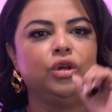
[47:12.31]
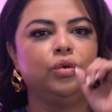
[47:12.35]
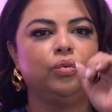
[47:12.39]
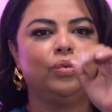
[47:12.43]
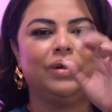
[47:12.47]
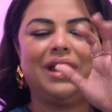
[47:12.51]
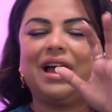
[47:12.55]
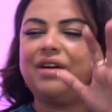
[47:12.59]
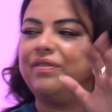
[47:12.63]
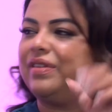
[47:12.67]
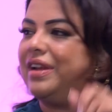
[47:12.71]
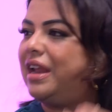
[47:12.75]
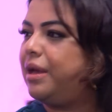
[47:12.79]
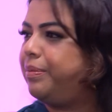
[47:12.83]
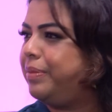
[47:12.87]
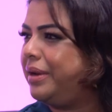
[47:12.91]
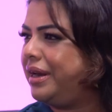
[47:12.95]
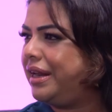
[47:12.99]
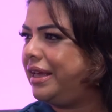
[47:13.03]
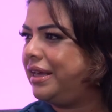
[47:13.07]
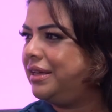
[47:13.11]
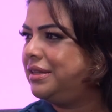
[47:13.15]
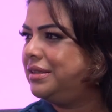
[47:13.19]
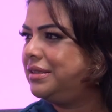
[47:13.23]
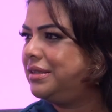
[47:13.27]
We'll have a
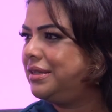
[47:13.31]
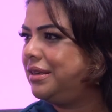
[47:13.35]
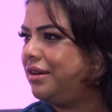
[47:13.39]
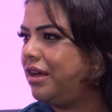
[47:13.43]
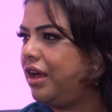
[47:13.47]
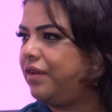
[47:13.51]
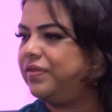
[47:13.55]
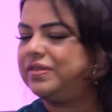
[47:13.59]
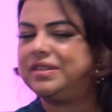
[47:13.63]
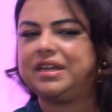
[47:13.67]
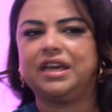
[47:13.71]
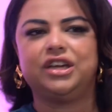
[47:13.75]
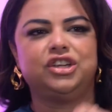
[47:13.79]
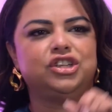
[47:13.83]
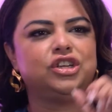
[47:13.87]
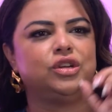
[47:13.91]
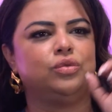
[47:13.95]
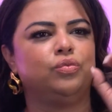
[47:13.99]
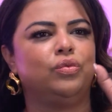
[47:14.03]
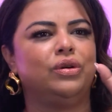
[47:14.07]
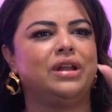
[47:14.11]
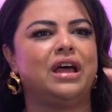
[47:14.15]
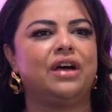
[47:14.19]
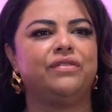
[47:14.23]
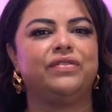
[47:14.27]
Lebanese live mm-hmm. station.
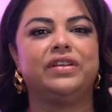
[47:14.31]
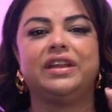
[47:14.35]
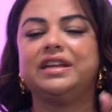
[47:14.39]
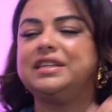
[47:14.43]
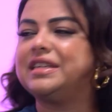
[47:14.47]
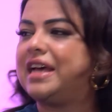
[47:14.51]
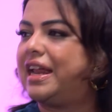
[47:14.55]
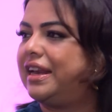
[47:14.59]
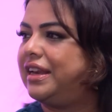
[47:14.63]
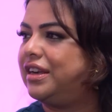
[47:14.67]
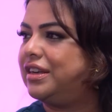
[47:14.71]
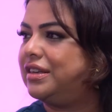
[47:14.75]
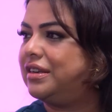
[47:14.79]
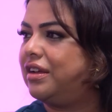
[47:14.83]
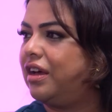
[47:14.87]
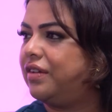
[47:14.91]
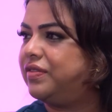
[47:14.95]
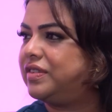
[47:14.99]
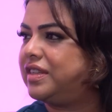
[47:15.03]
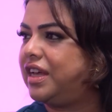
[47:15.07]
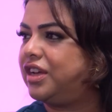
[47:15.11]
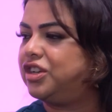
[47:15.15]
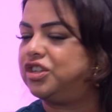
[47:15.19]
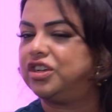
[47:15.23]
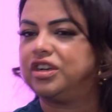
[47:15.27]
Mm-hmm. We'll have an Italian live
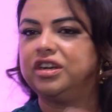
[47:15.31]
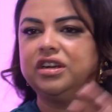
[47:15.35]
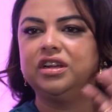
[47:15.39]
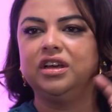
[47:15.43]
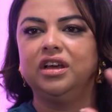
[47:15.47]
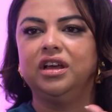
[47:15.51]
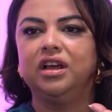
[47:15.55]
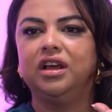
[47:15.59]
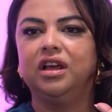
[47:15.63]
station.